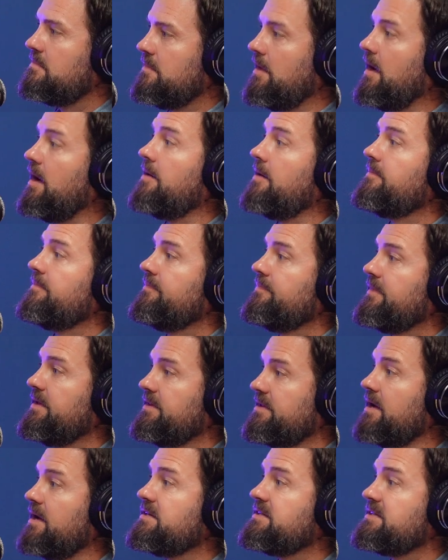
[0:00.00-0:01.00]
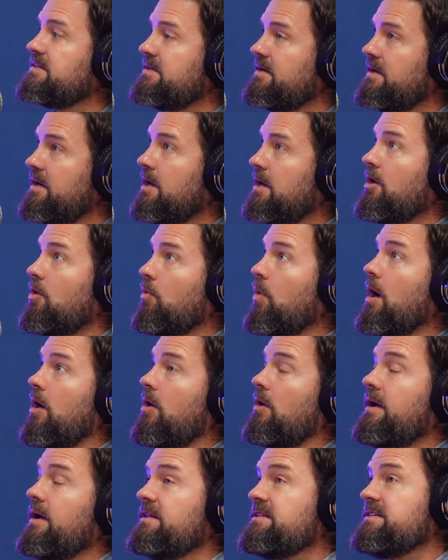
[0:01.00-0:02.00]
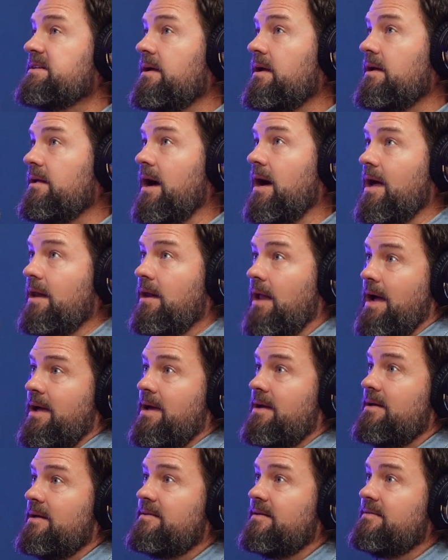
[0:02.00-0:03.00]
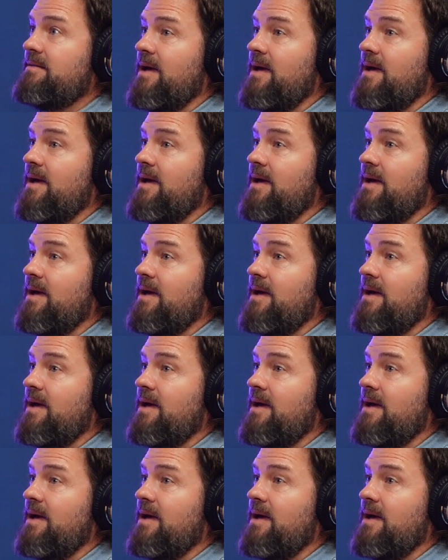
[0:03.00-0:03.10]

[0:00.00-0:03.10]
Yeah, it does. Well, I liken it to